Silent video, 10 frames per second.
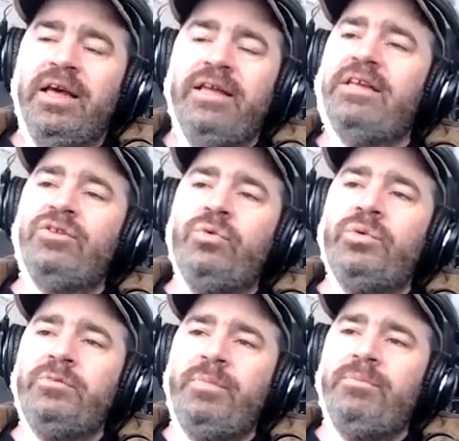And that's
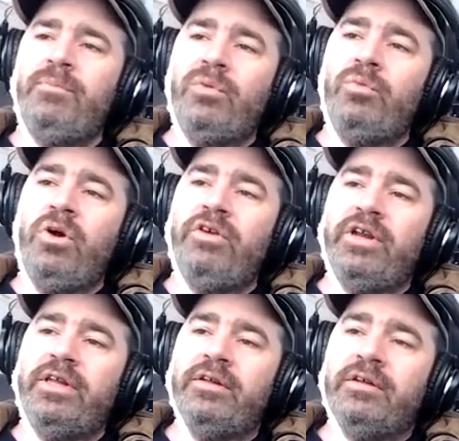always been my
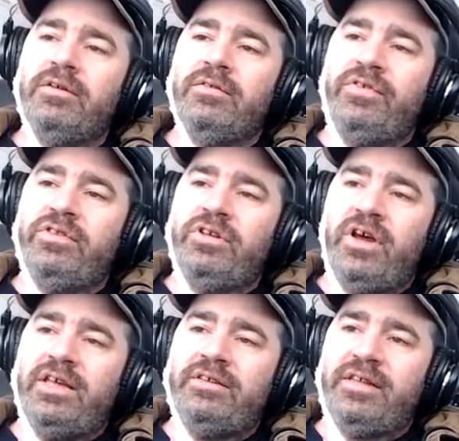worry for the
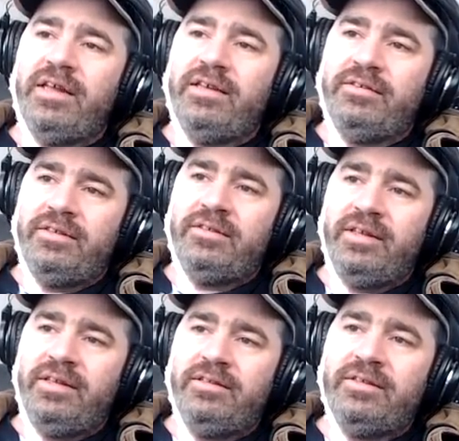United States, is
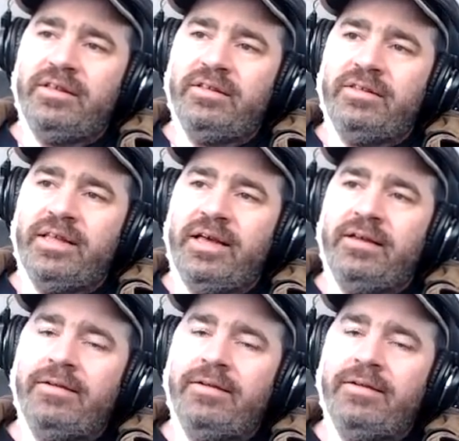that